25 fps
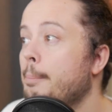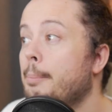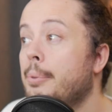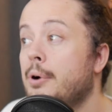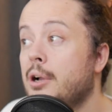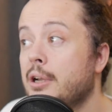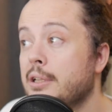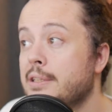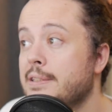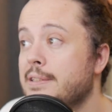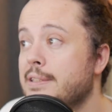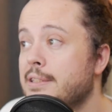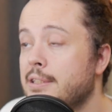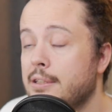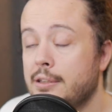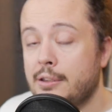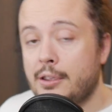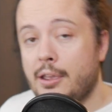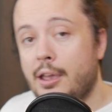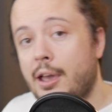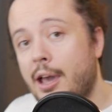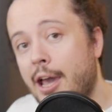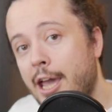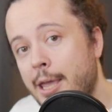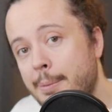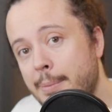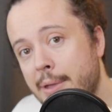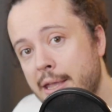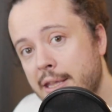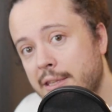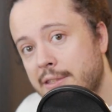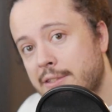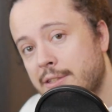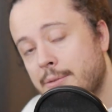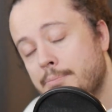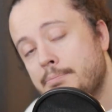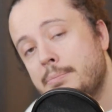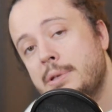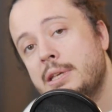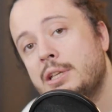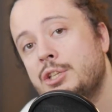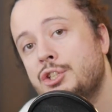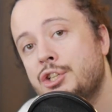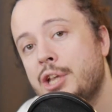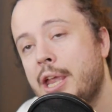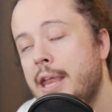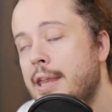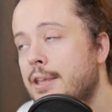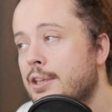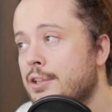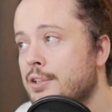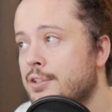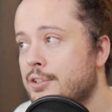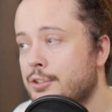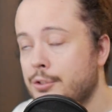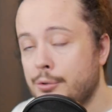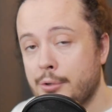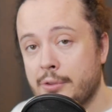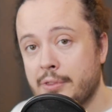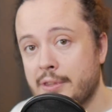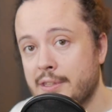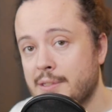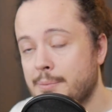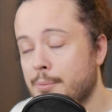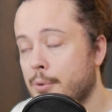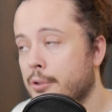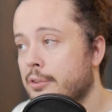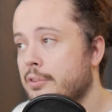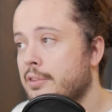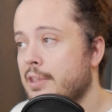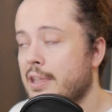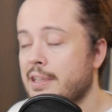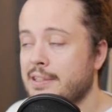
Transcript: But I made some big changes during this month,